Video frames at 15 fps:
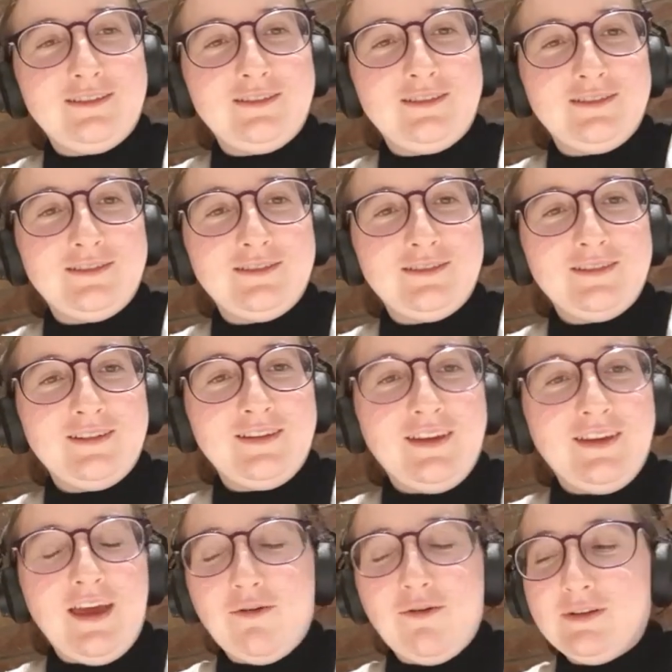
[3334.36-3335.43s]
uh, we'll
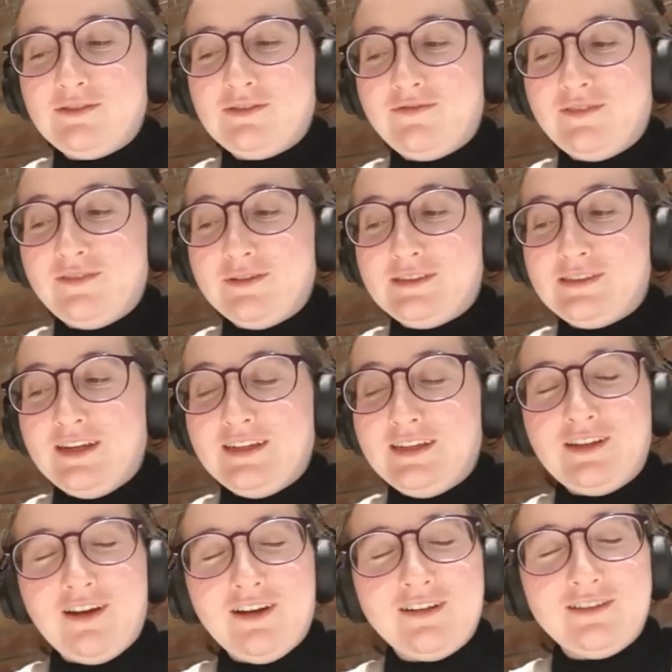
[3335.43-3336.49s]
talk it was, again. It was nice
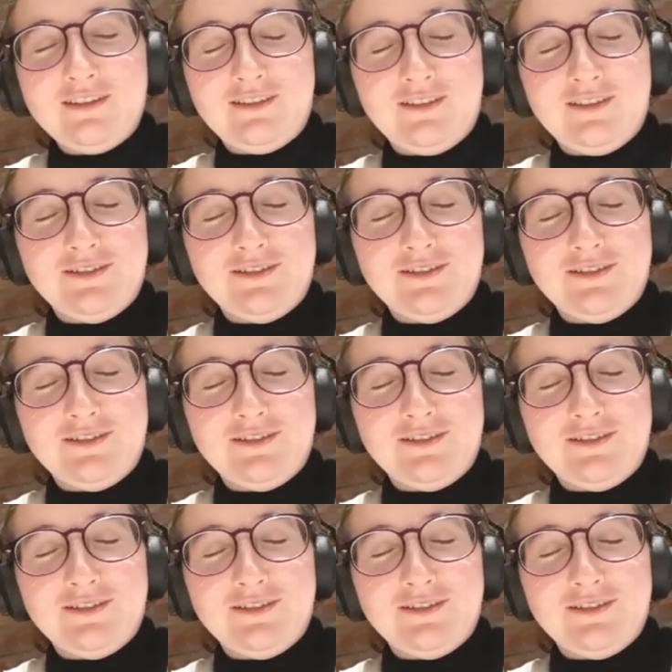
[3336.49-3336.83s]
talking to you.